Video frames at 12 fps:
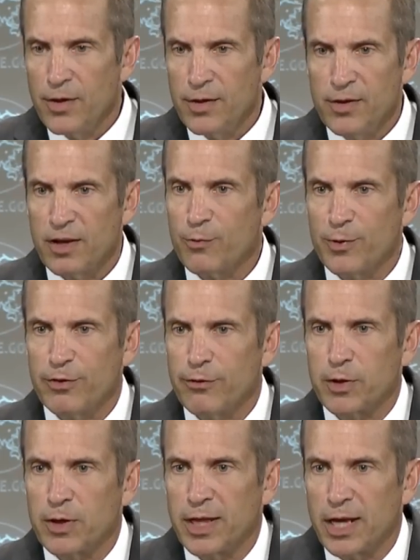Not
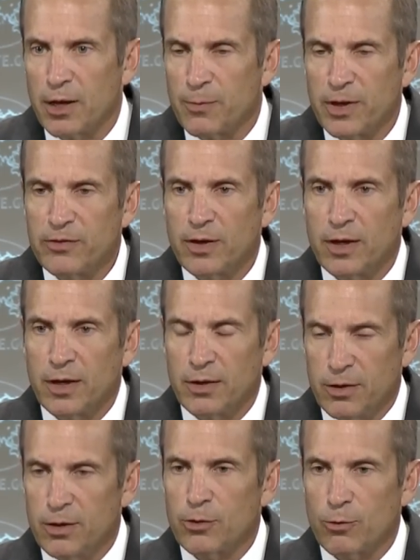specifically on that airbase.
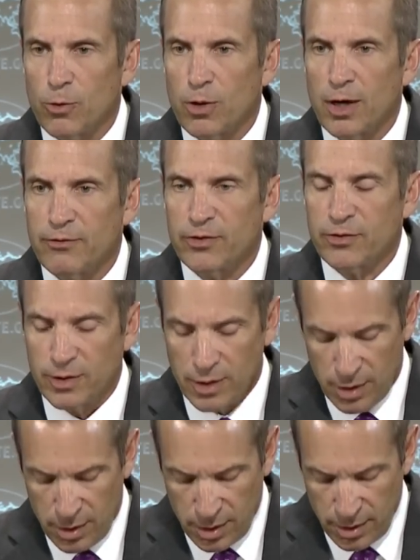There were
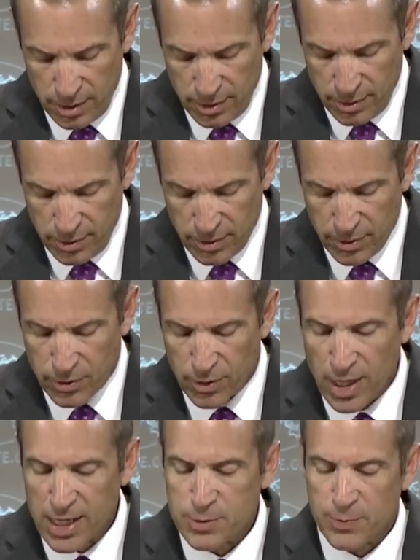obviously,
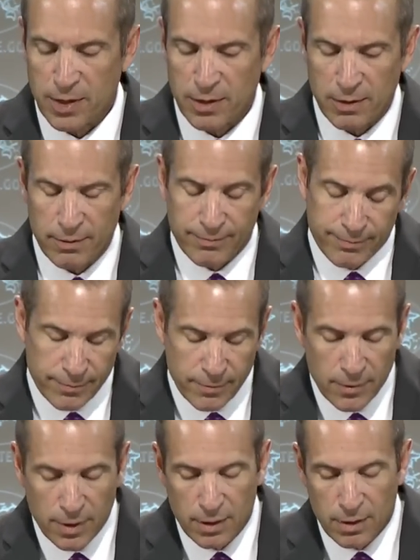there has been a
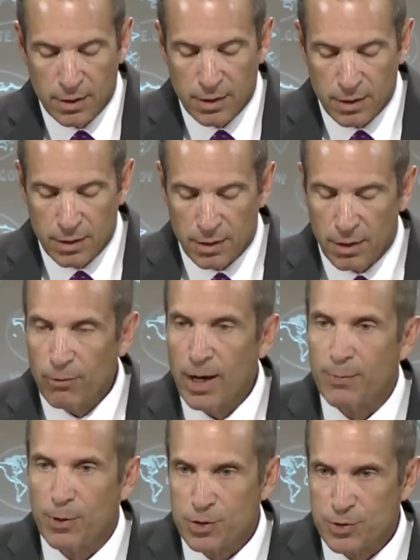
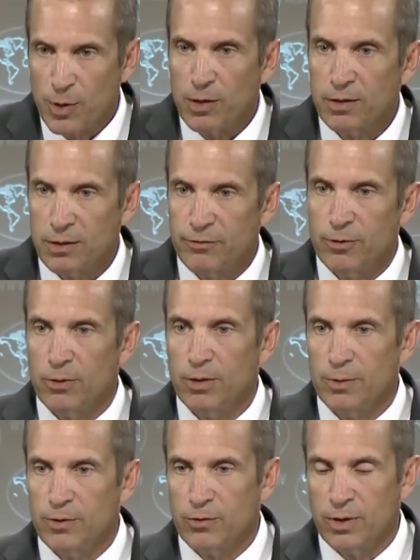rapprochement, if you
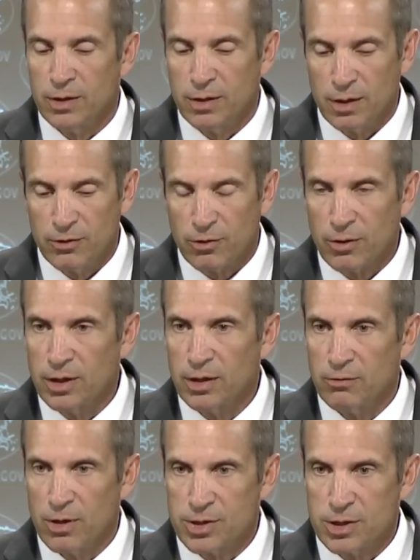will, between Turkey
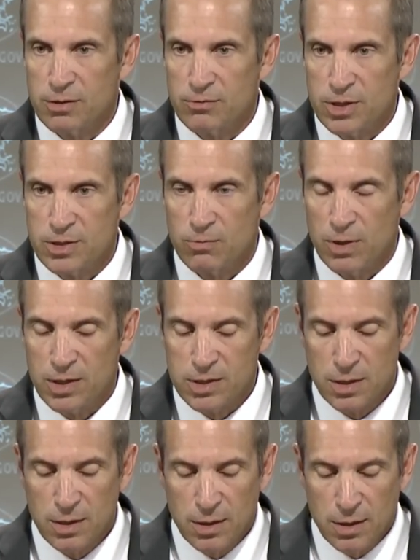and Russia in recent weeks.